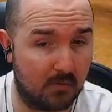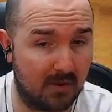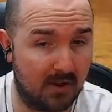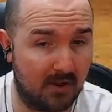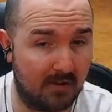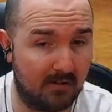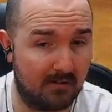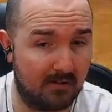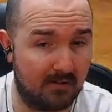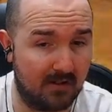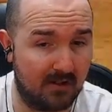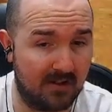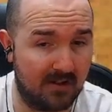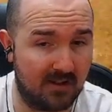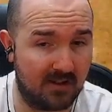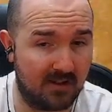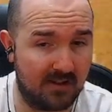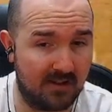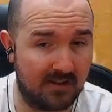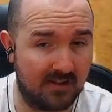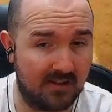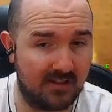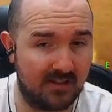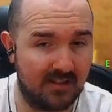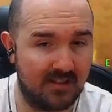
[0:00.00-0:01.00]
apparently.
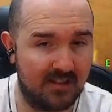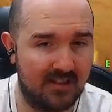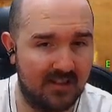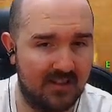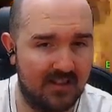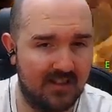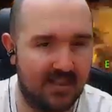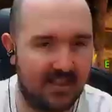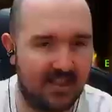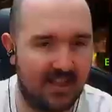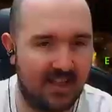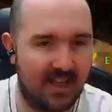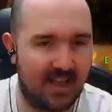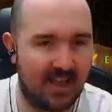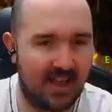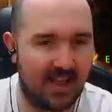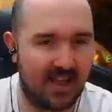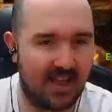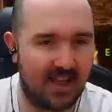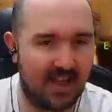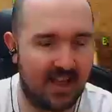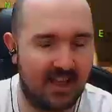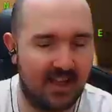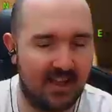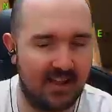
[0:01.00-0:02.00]

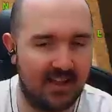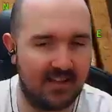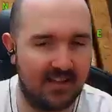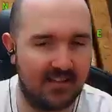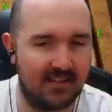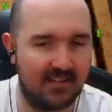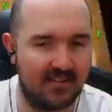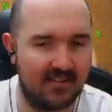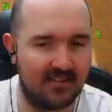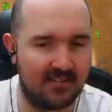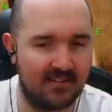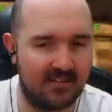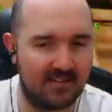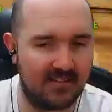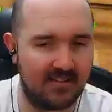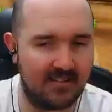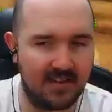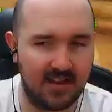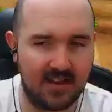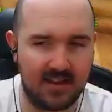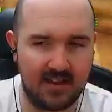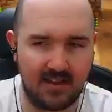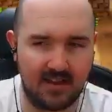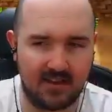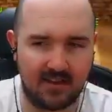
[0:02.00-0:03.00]
Uh, so
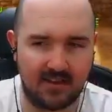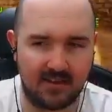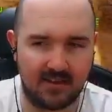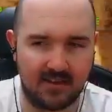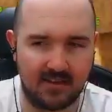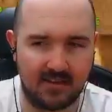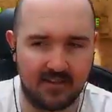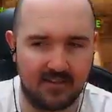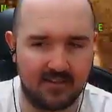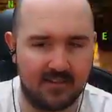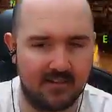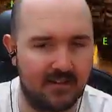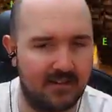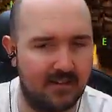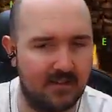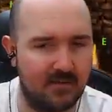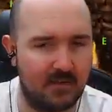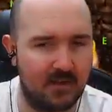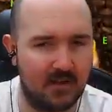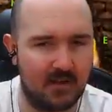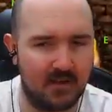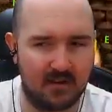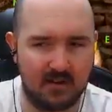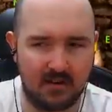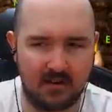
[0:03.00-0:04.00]
yeah, uh, here we
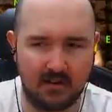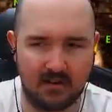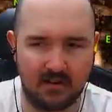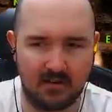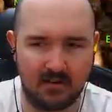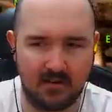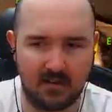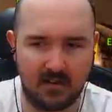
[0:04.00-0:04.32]
are.